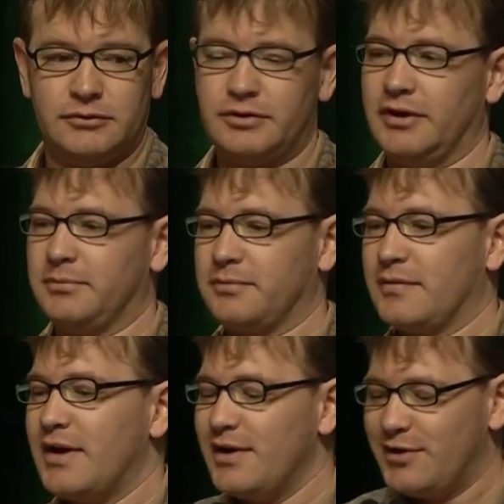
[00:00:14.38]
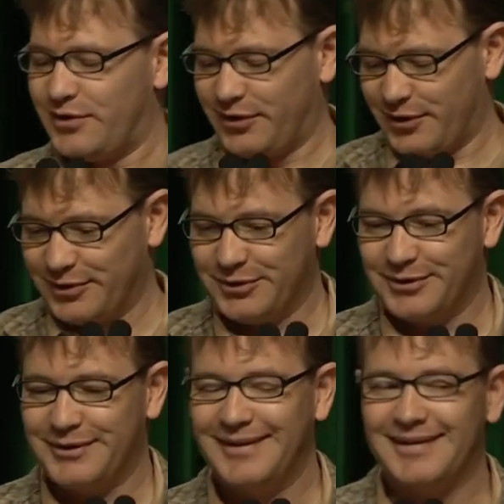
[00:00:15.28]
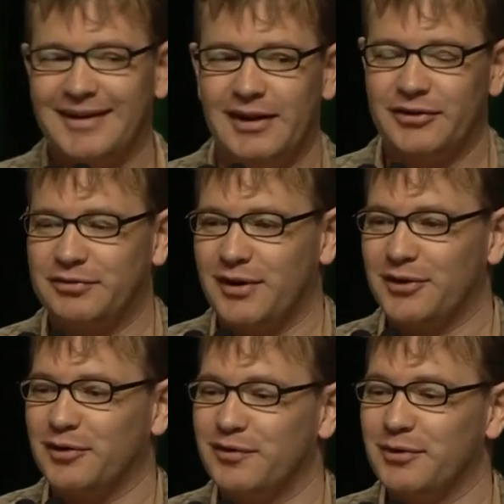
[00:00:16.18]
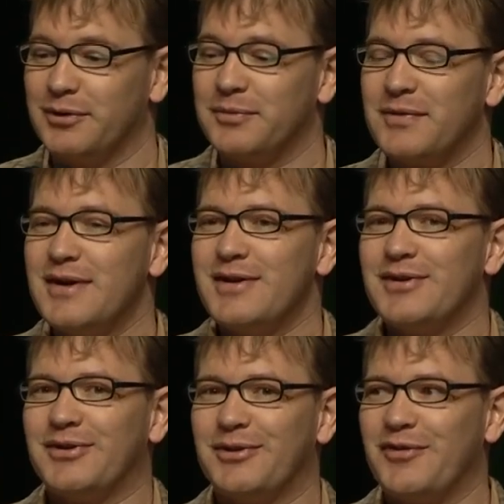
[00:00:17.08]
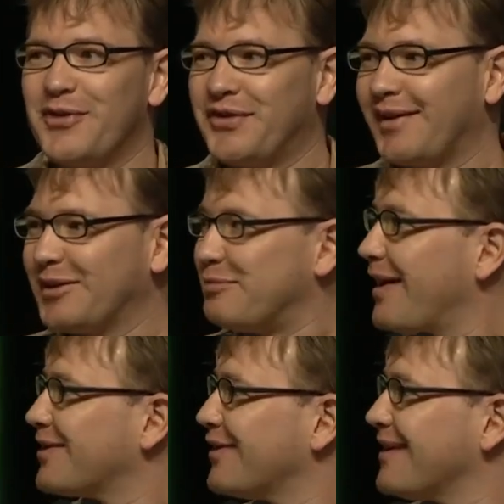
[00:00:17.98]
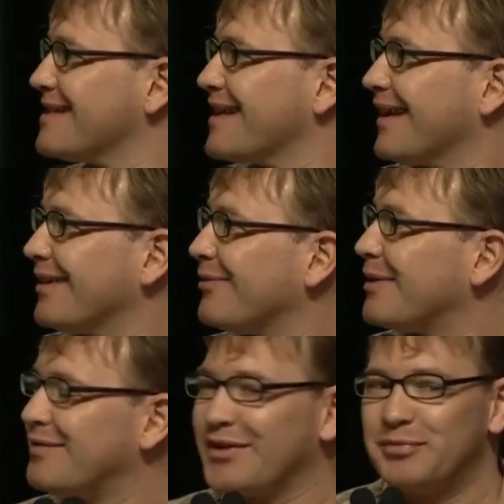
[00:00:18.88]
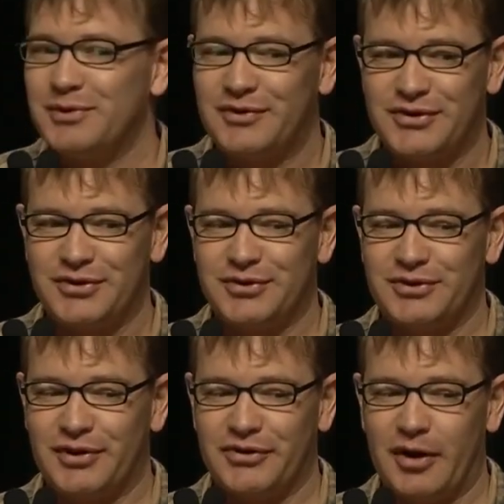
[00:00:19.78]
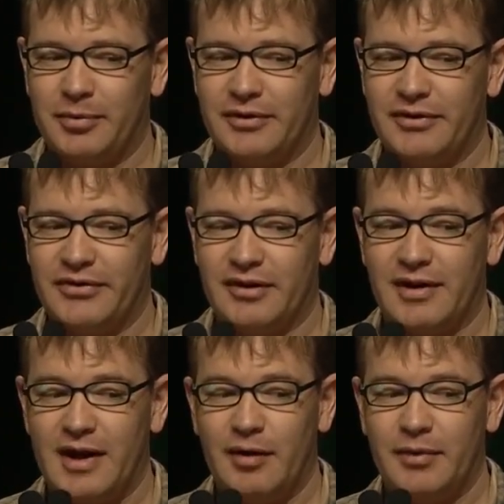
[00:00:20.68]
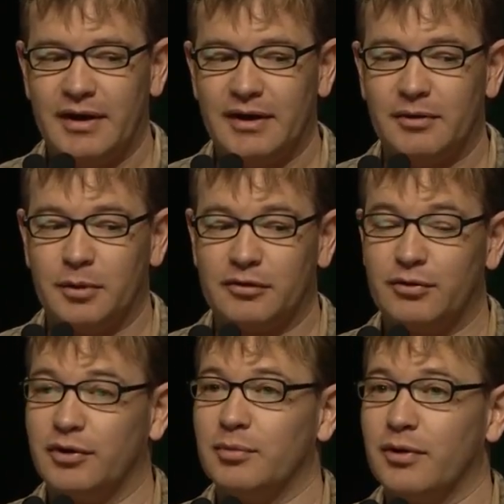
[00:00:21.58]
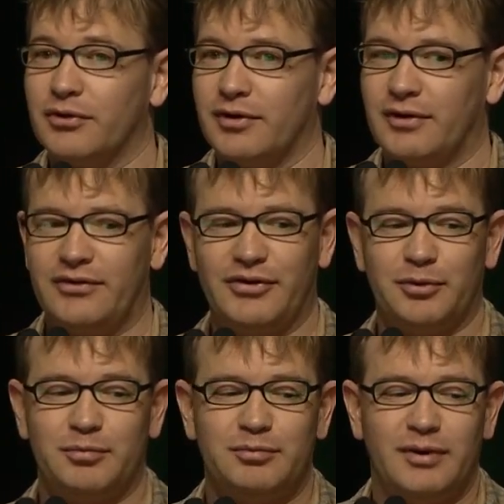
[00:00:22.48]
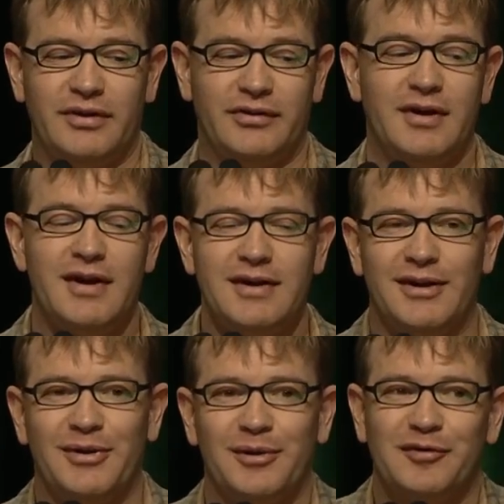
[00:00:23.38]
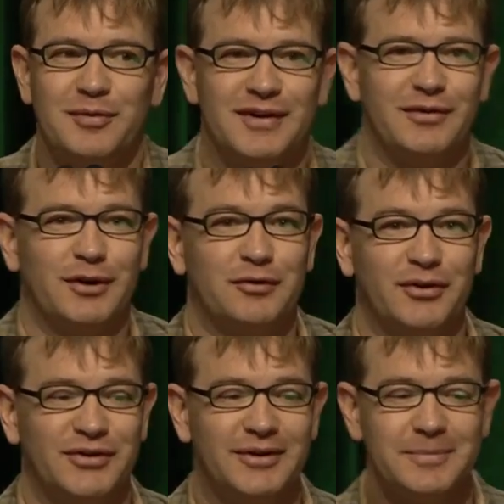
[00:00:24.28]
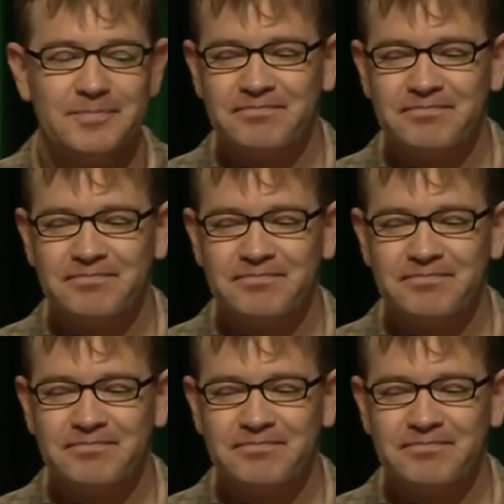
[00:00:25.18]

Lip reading: OK. So I'll just try and go forward. So the first thing I'll just mention is that we've just moved to Johns Hopkins, our lab, and we're recruiting postdocs. So please get hold of me if you're interested.